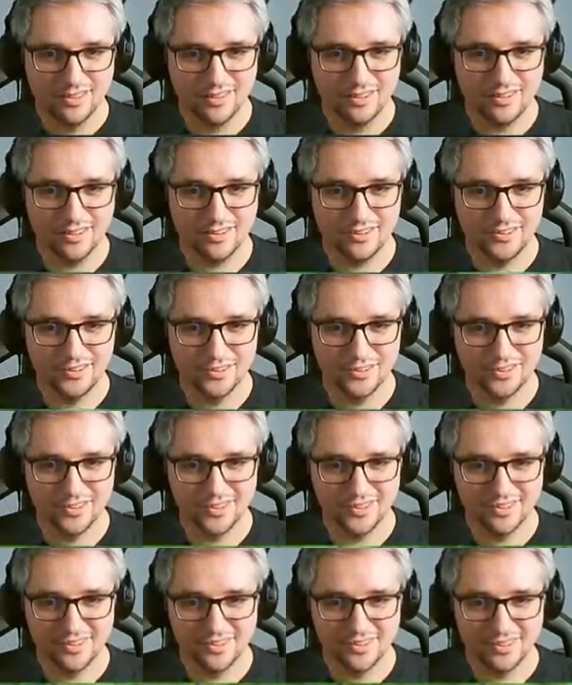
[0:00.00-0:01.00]
Oh,
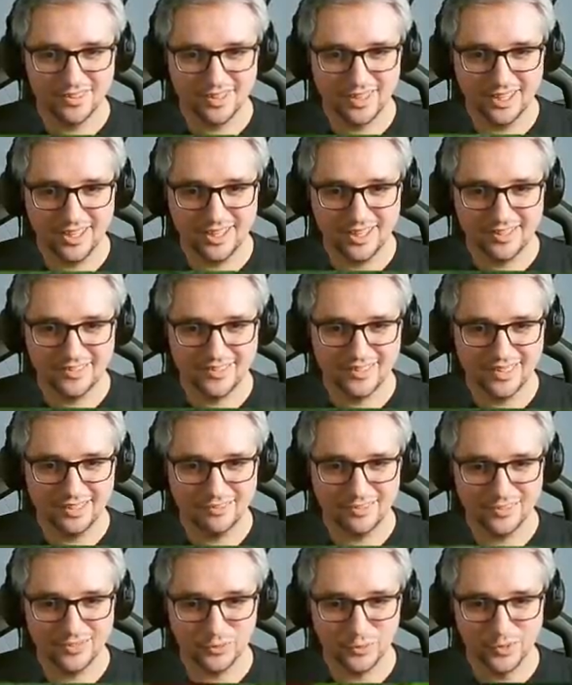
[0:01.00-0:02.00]
dude. ANet
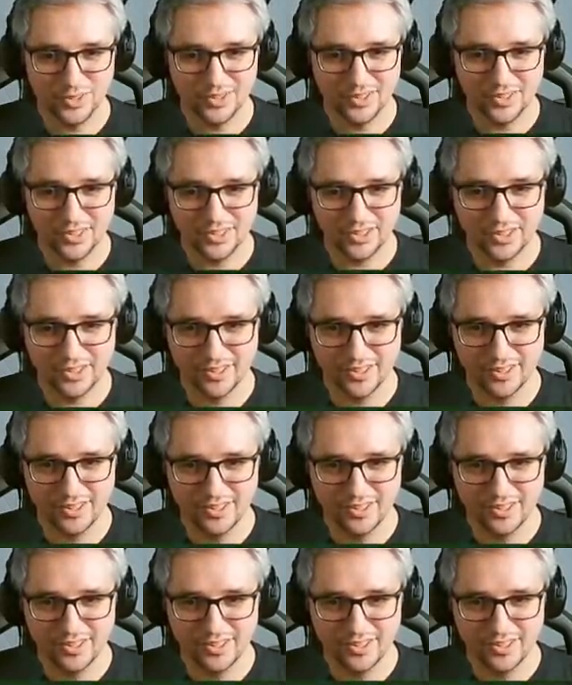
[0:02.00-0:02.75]
gave us one there.